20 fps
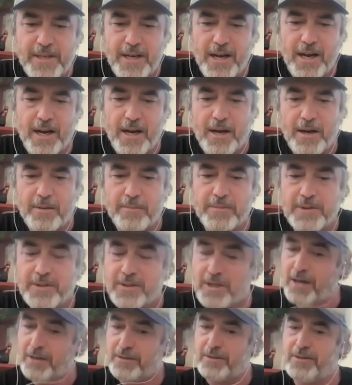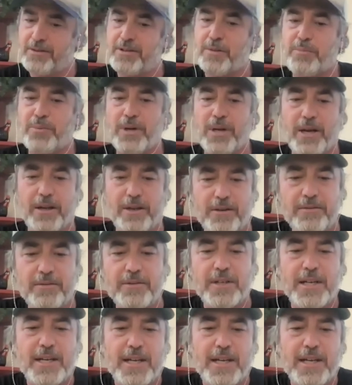Um, Dr. Cipriano